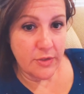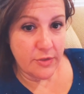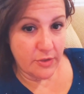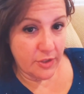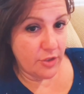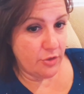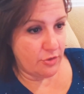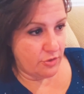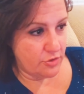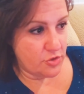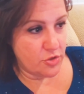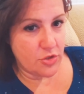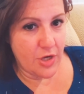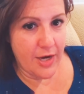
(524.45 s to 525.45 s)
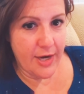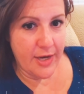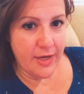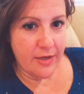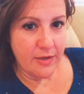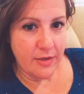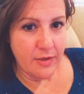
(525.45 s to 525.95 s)
They're like, you should
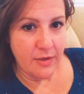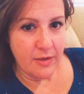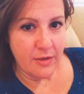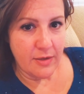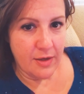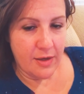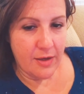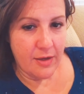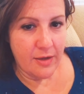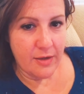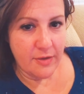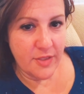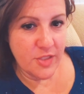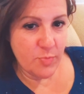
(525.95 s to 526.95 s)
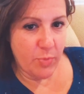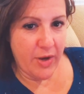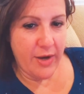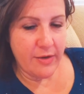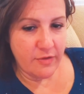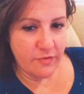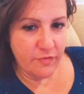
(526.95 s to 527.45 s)
try this
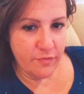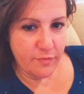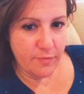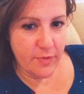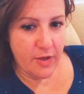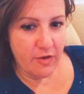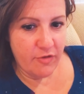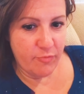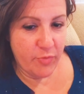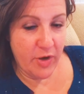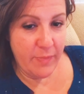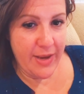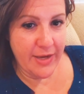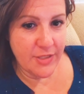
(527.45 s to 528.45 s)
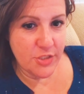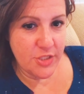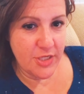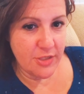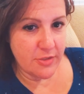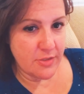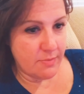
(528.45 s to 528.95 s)
brand of prepackaged
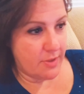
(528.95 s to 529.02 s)
dinners.